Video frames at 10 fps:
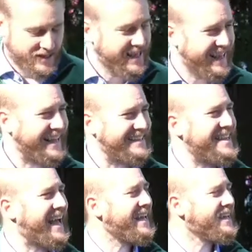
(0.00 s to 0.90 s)
It had
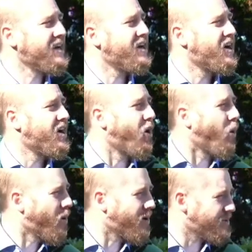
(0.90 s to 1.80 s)
ten
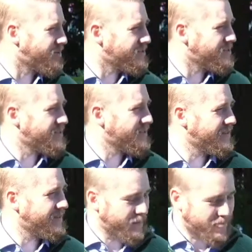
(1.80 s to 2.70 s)
horns
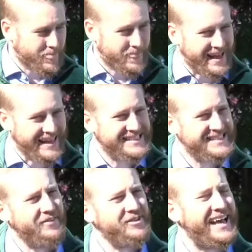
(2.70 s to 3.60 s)
and
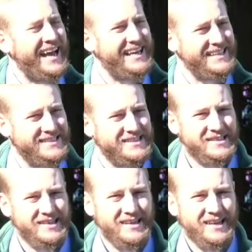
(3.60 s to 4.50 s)
seven heads,
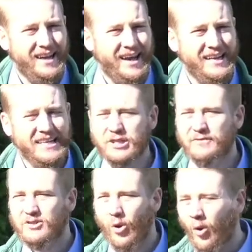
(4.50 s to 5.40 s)
and each of
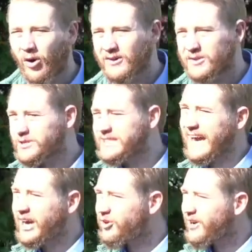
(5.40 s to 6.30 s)
its horns was
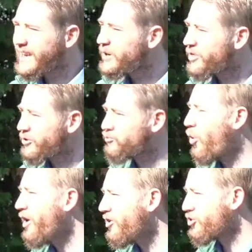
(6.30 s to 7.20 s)
decorated with a
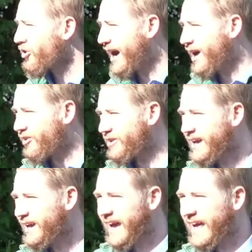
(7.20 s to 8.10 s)
royal crown,
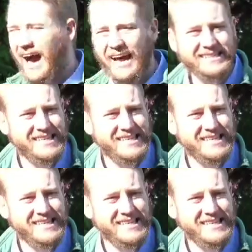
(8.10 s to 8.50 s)
and on its